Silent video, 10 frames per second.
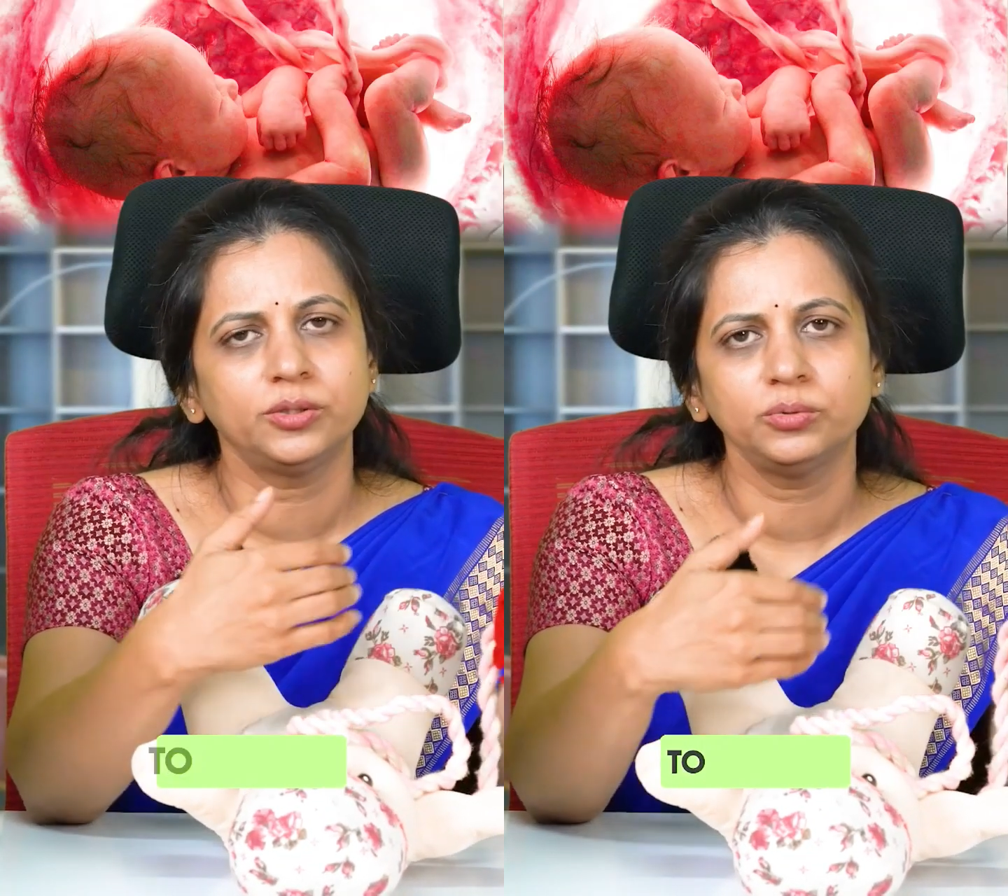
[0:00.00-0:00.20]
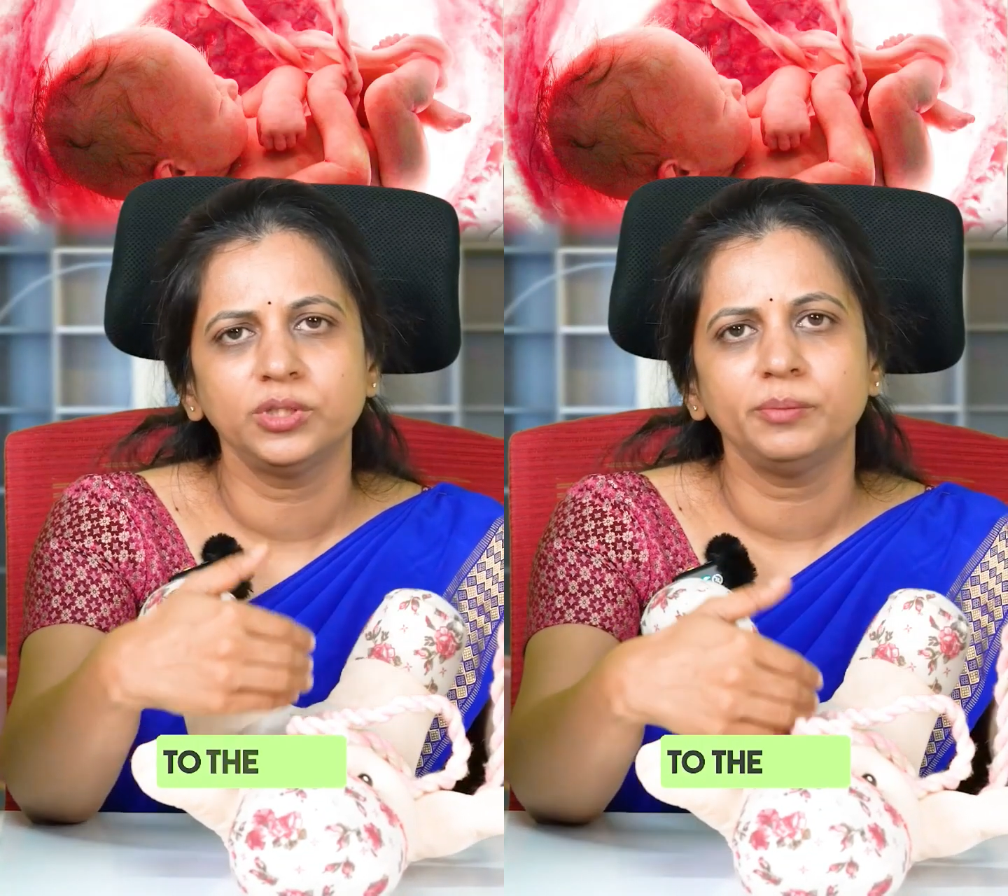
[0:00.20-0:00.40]

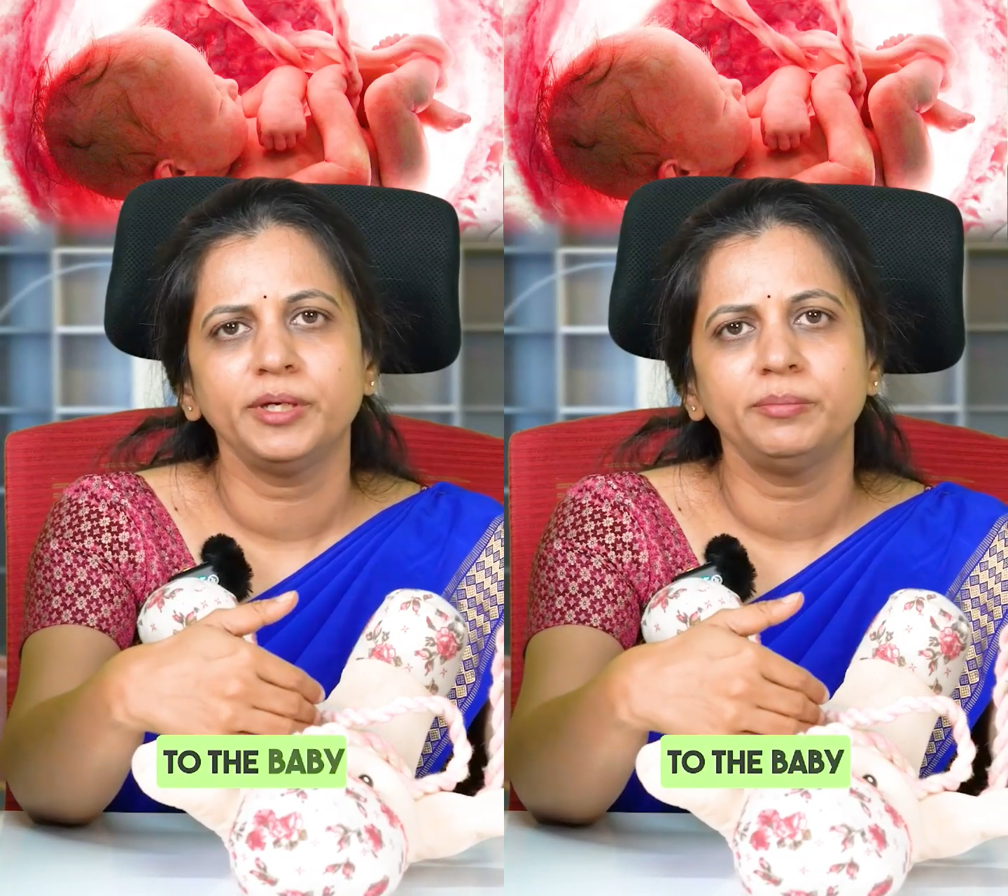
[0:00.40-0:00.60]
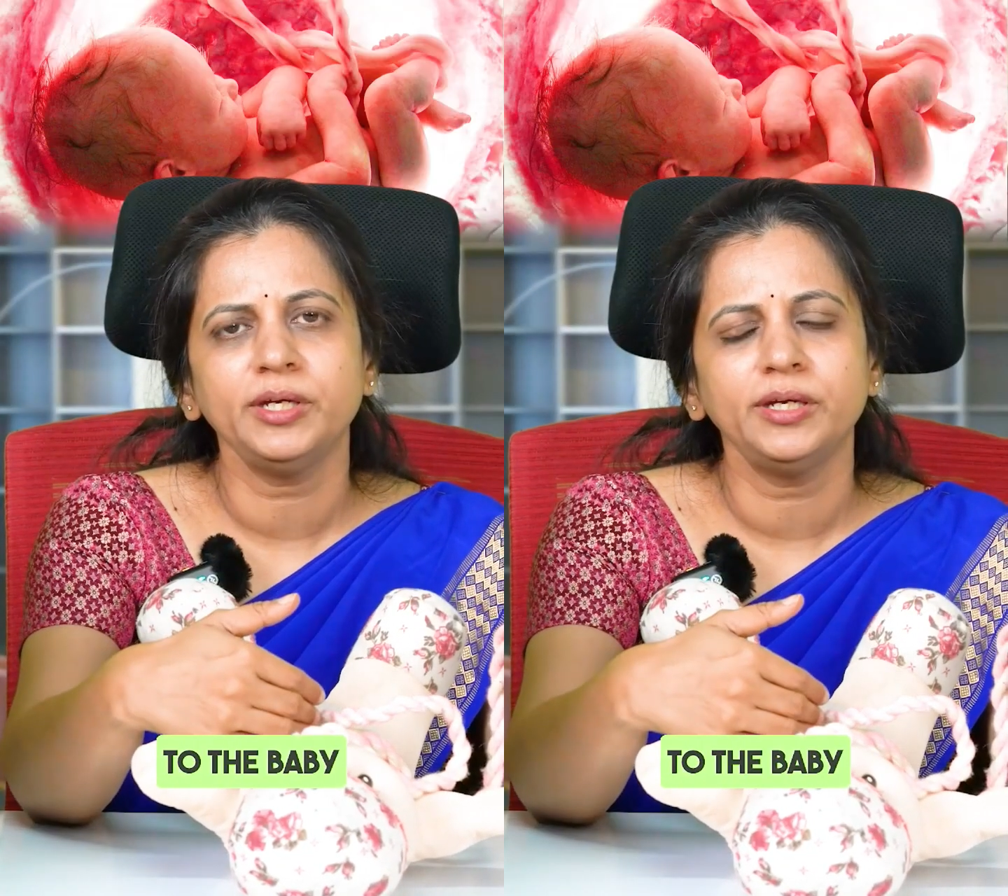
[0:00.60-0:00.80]
to the
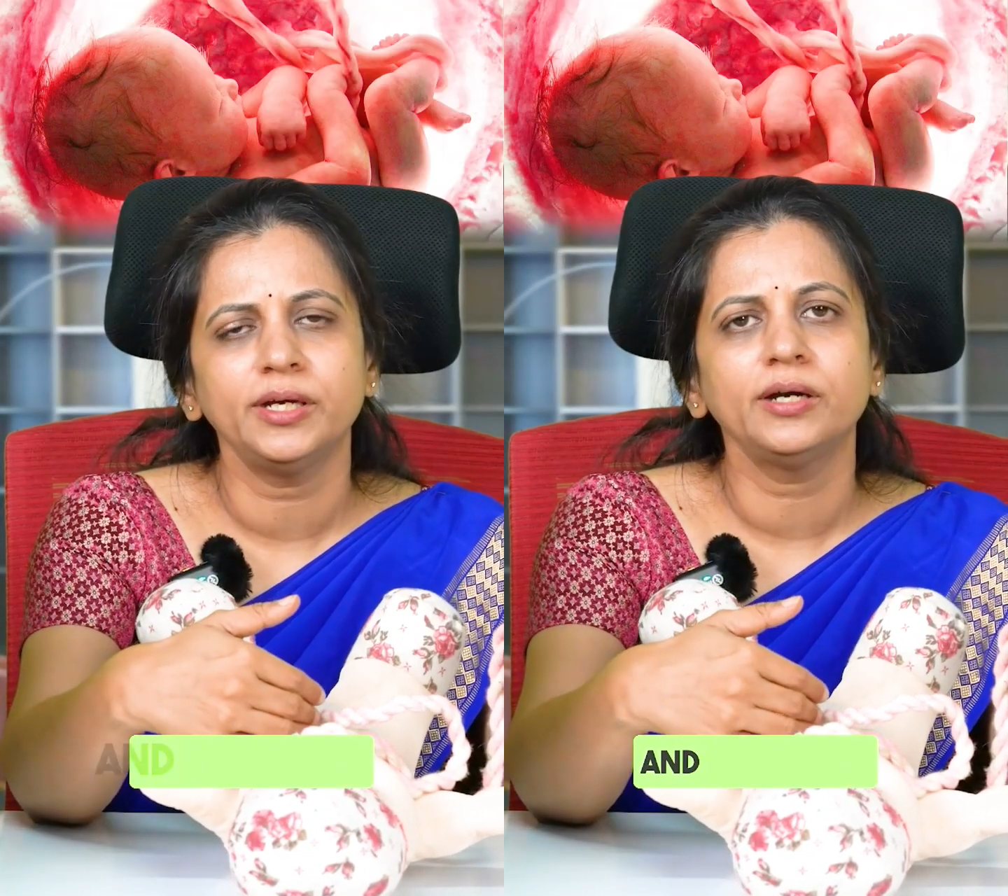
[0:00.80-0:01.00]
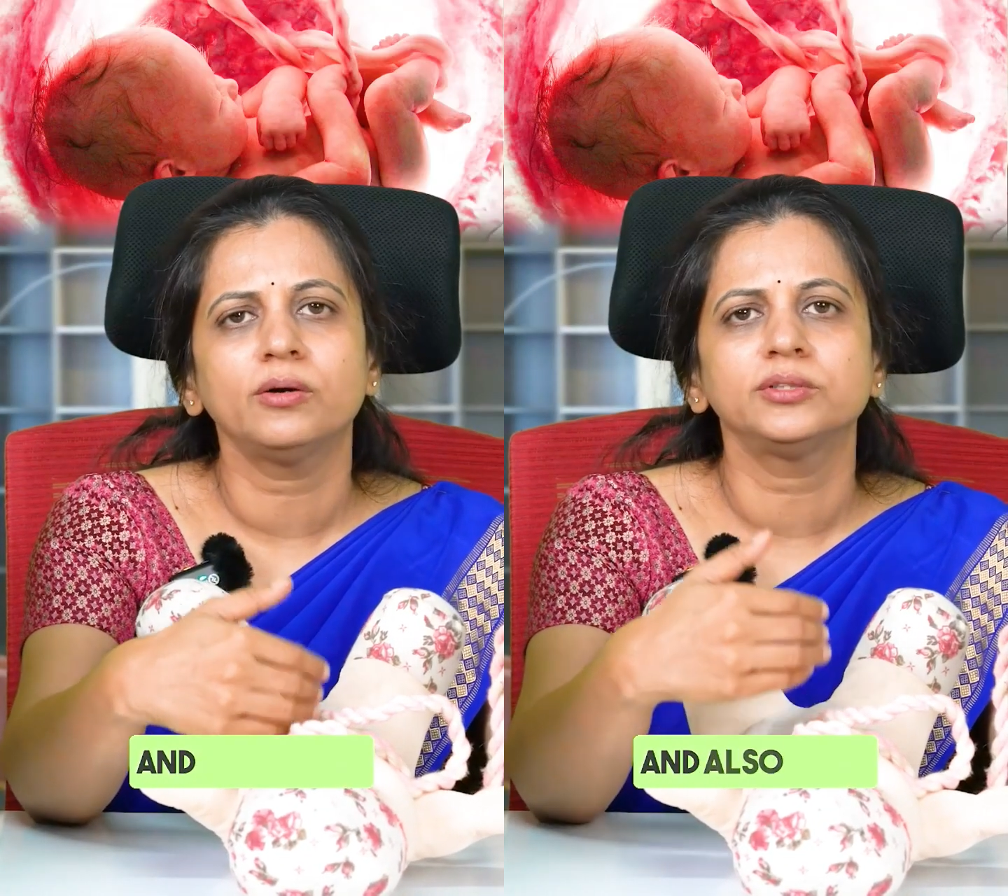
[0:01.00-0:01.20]
baby
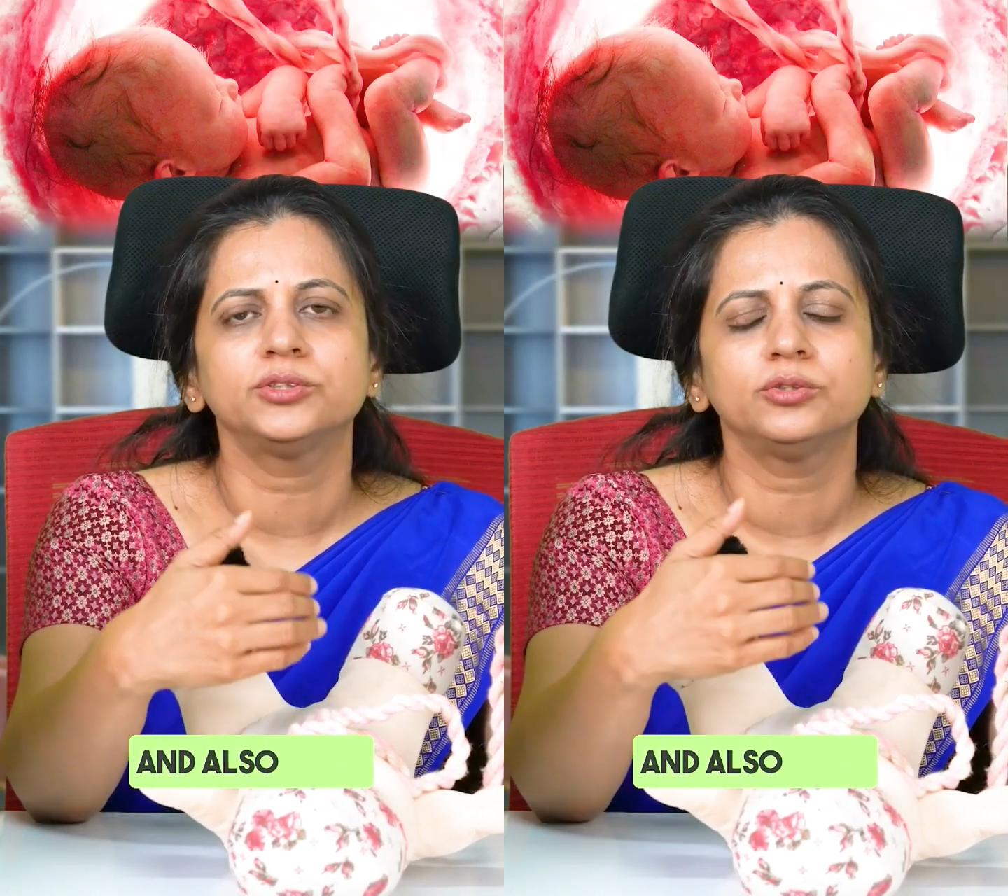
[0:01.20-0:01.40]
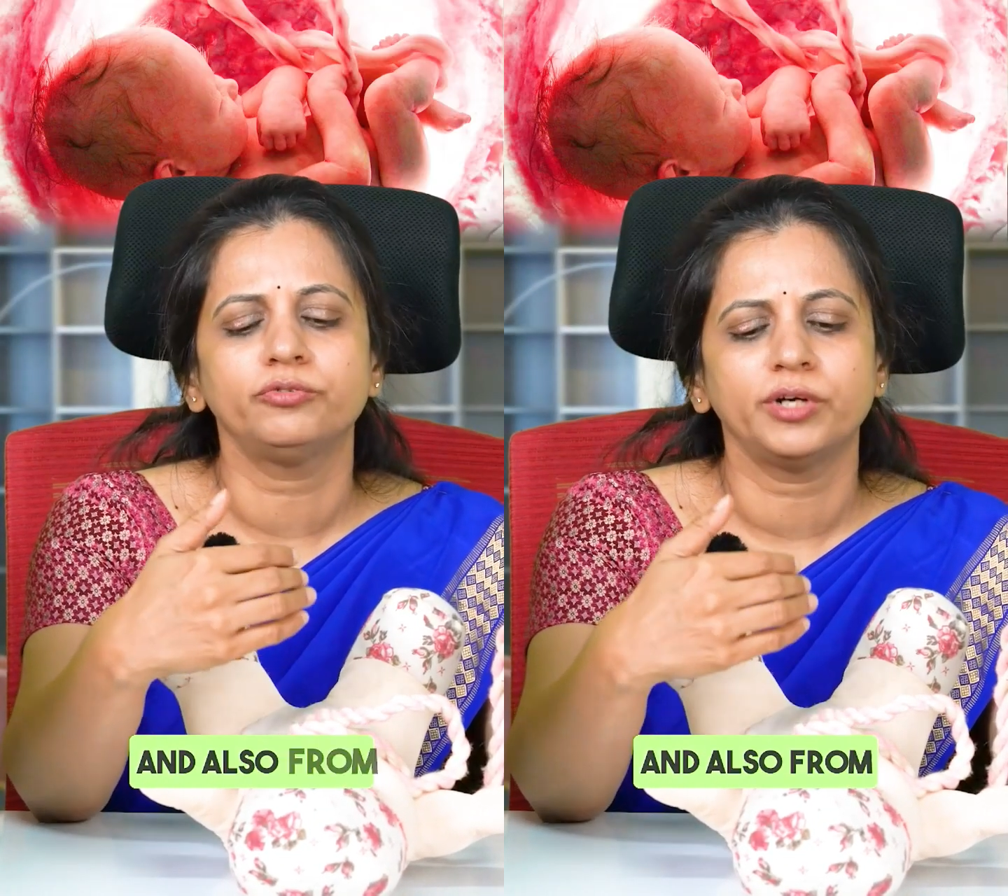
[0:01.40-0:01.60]
and also